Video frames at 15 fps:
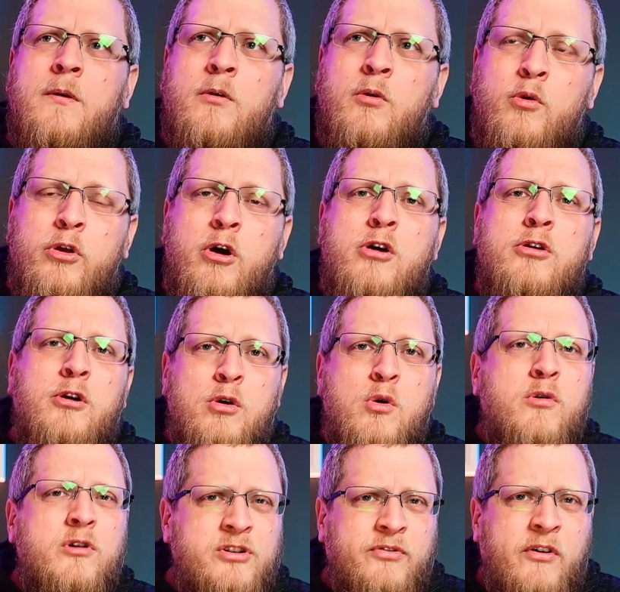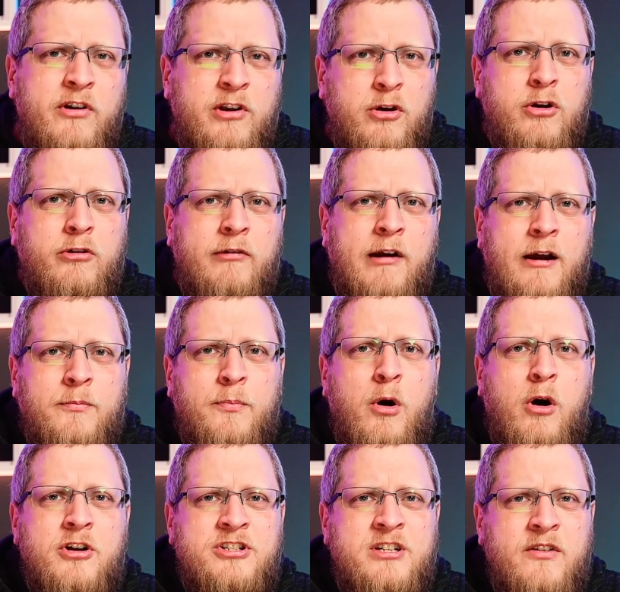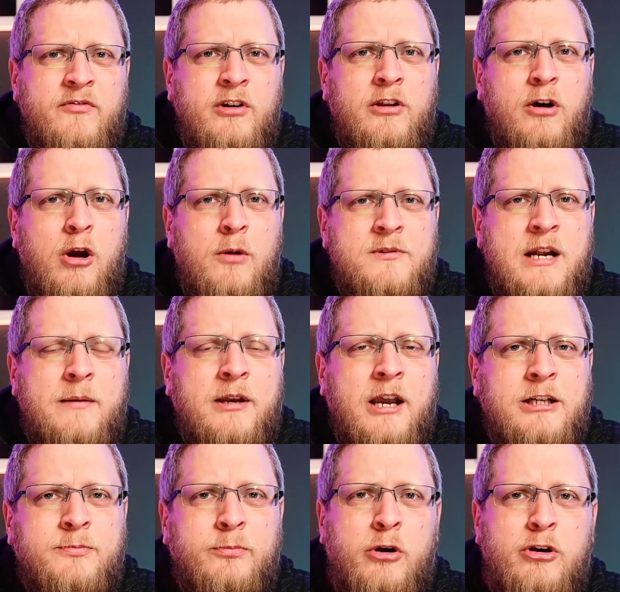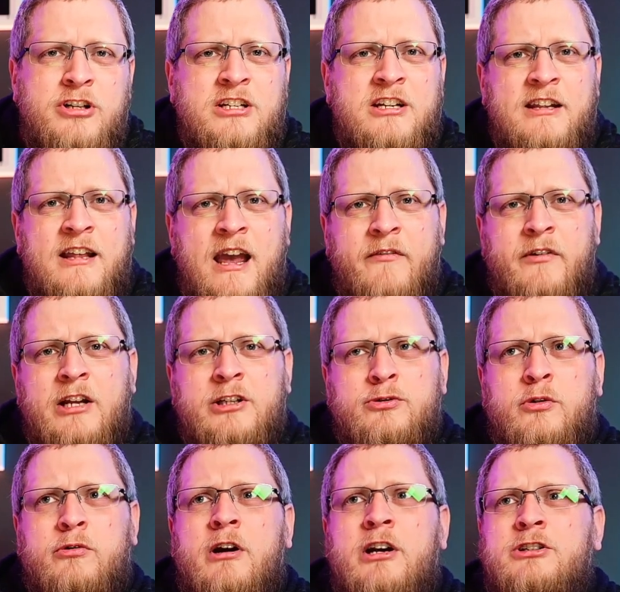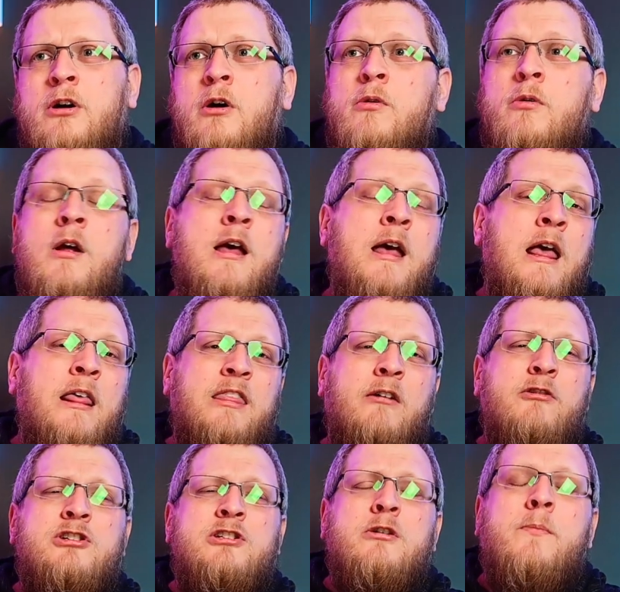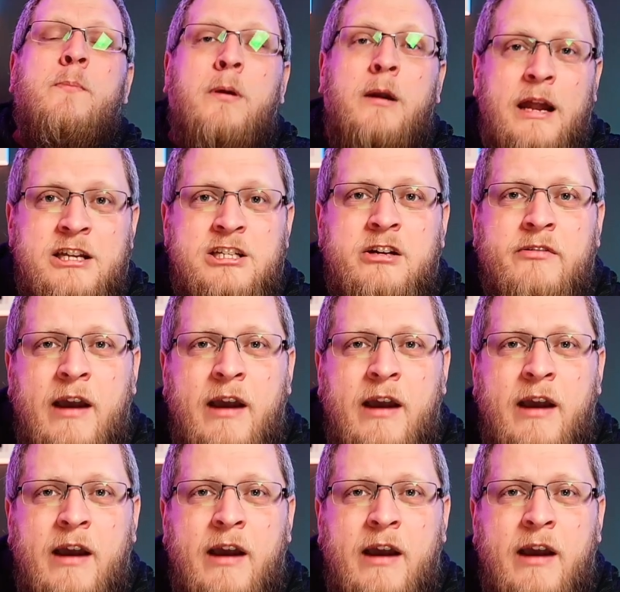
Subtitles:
although the law is very good around Part 7 in the homeless application process and that evidential threshold, there are still plenty of